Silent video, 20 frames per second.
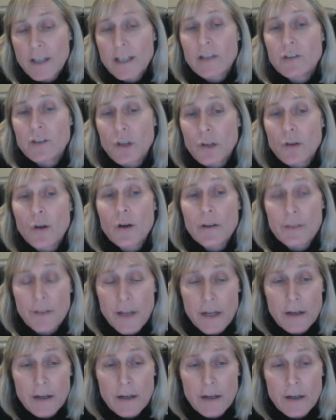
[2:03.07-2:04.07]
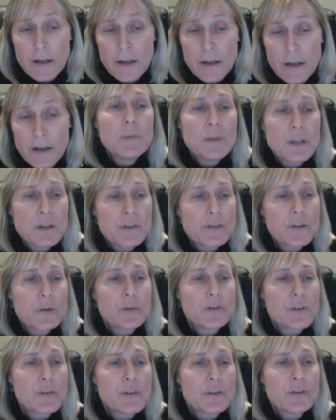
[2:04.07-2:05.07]
to look there because those
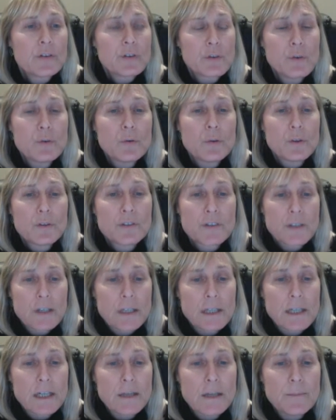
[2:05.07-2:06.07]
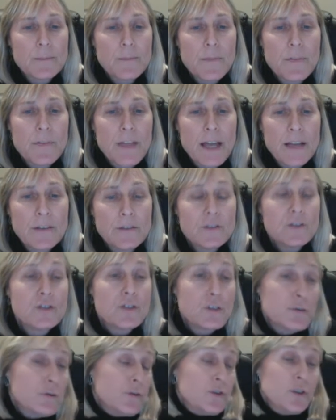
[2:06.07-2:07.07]
are the schools that
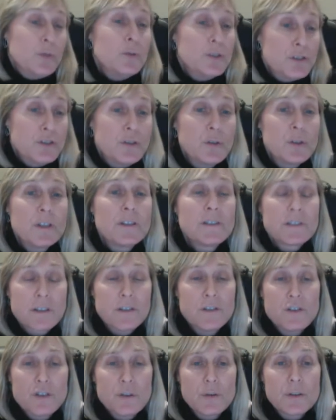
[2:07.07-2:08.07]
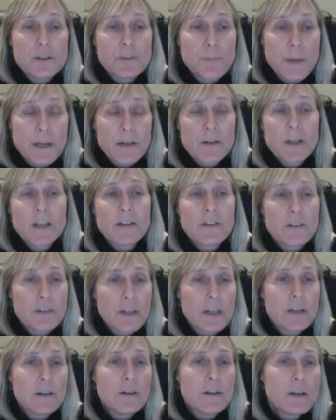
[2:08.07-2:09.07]
Jewish students and Jewish parents
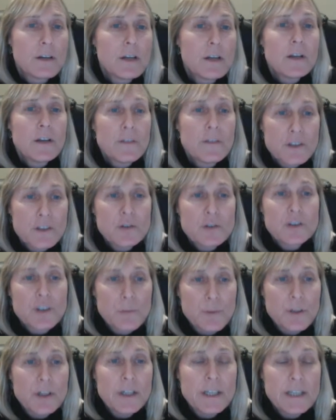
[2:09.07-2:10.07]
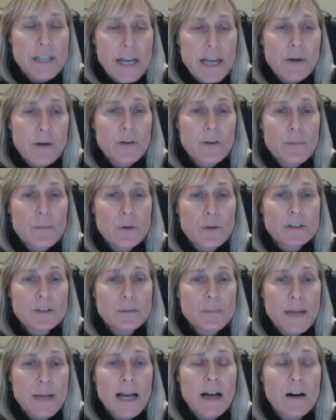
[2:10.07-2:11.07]
and the Jewish community care the most
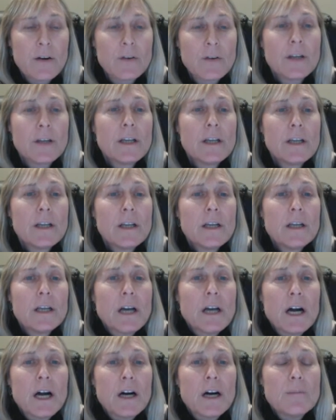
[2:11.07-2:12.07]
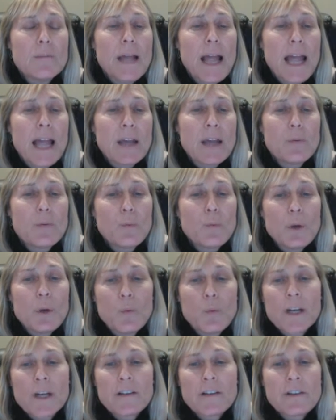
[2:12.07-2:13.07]
about. And we
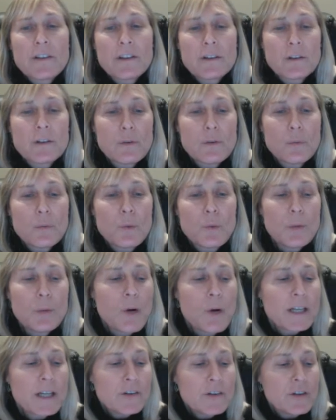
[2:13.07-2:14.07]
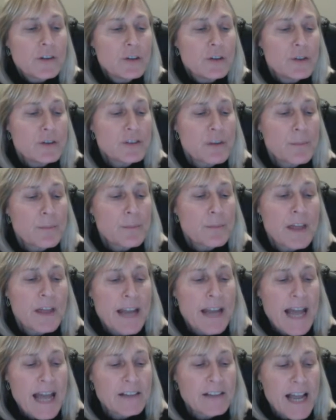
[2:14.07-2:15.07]
wanted to do something that
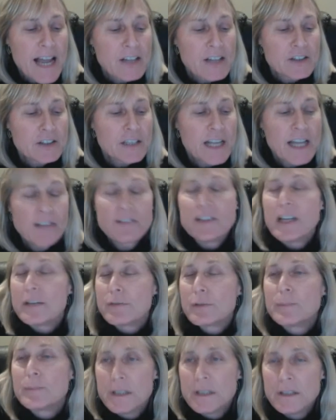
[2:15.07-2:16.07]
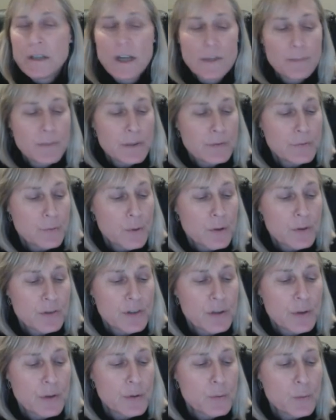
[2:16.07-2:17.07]
actually has never been done before. So
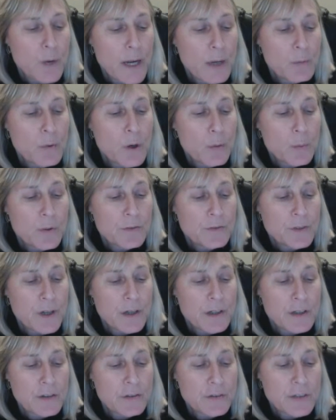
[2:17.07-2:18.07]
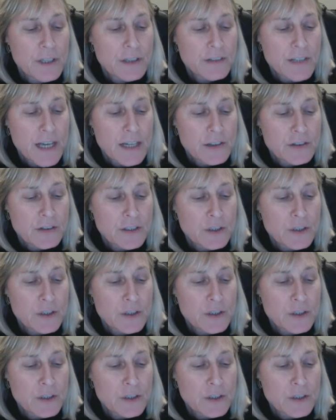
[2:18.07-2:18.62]
in a way, what we've done is actually